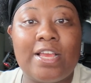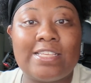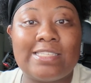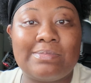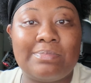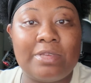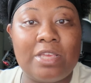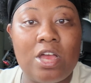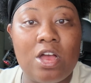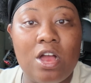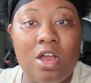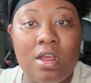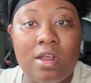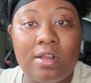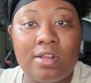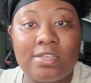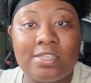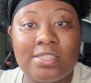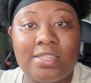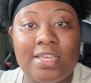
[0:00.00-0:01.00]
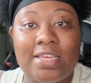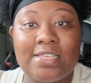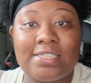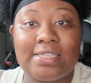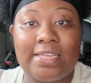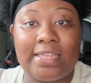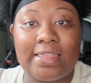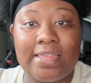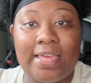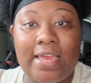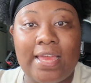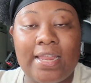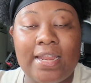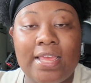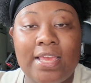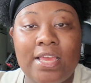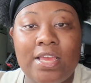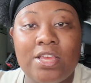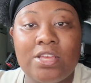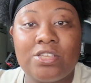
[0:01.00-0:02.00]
SBRs, things like that.